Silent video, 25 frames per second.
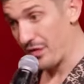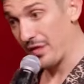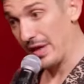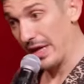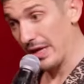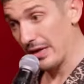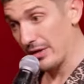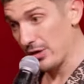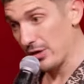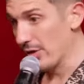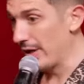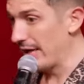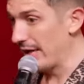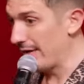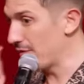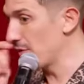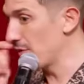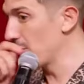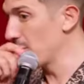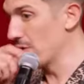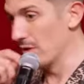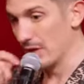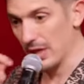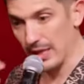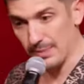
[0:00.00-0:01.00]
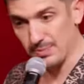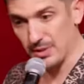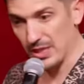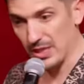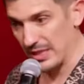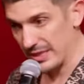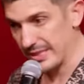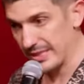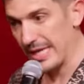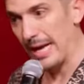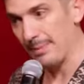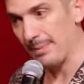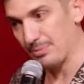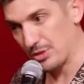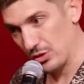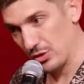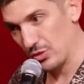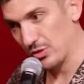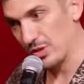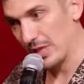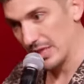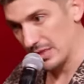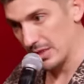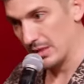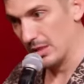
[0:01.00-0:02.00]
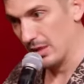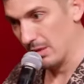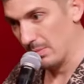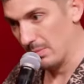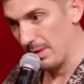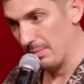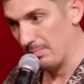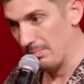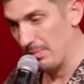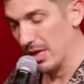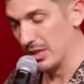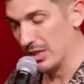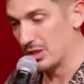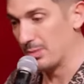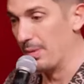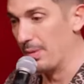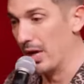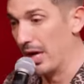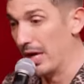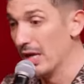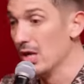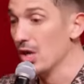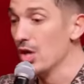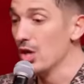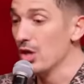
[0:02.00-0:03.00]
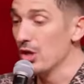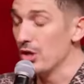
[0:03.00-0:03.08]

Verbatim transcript: thing. You don't have to do the lips and the tap shoes. That's a little bit much, but